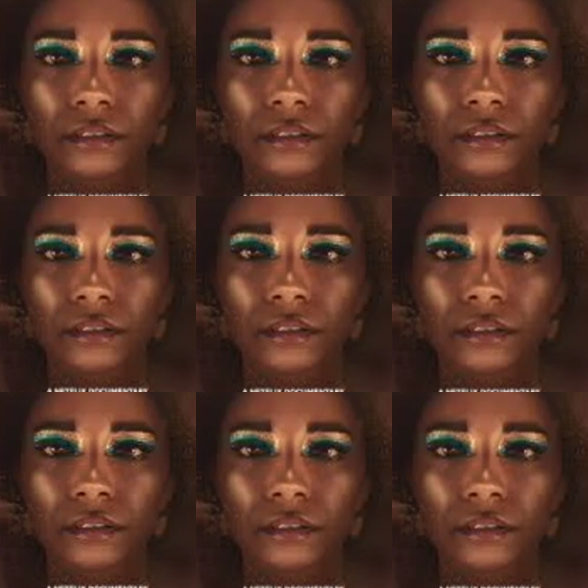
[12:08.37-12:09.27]

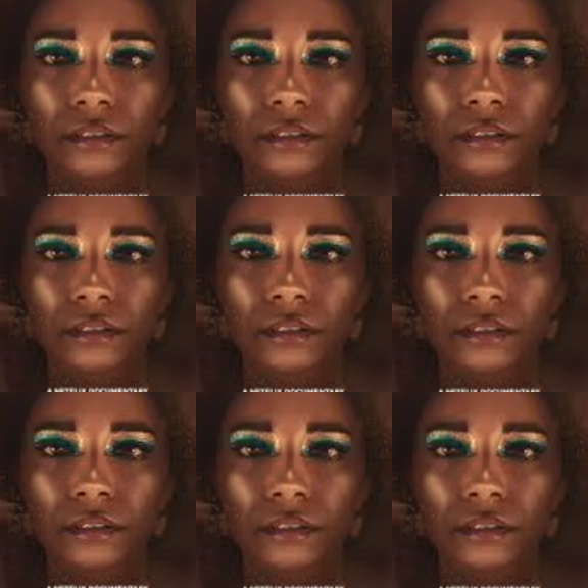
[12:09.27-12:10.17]

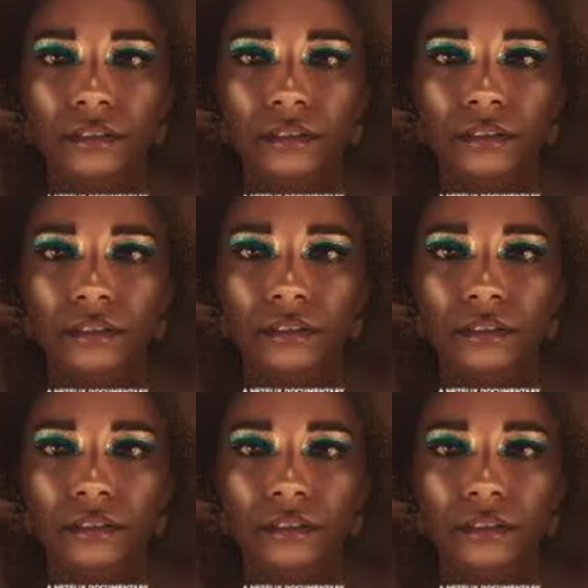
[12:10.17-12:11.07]

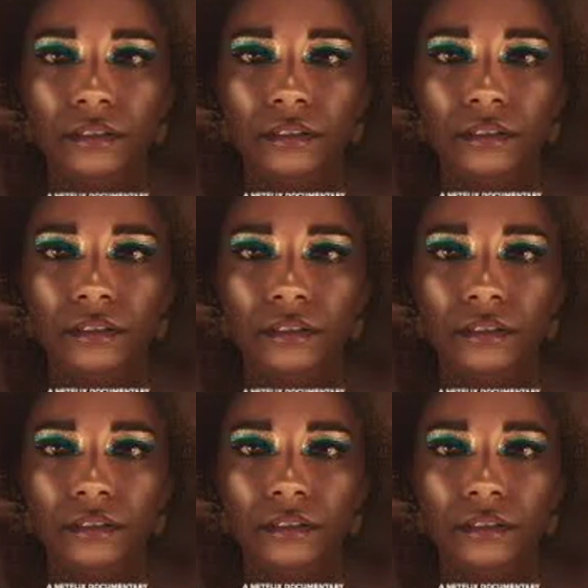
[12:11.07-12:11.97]

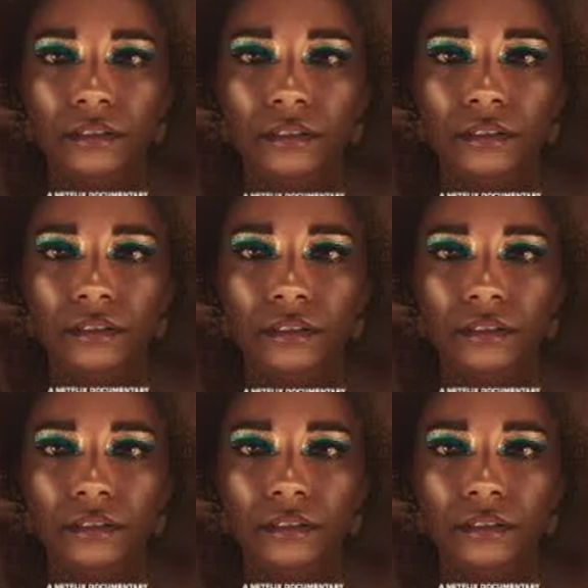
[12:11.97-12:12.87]

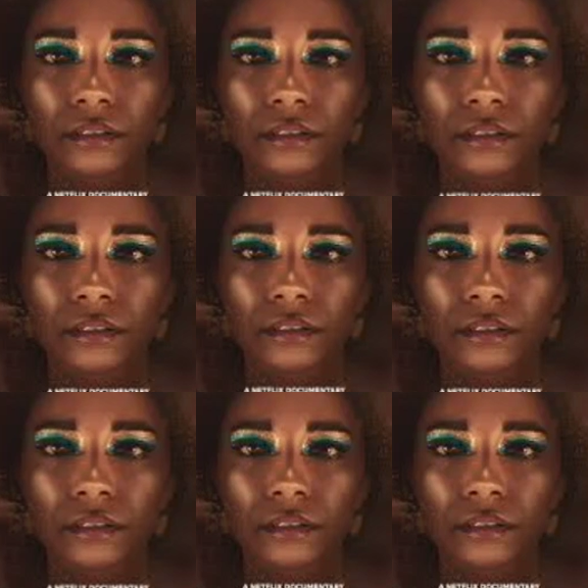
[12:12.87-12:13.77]

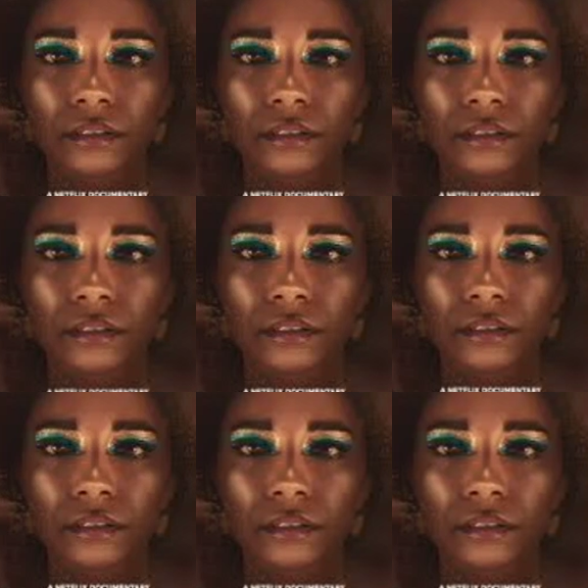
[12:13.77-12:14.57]
No words are spoken by the person on screen.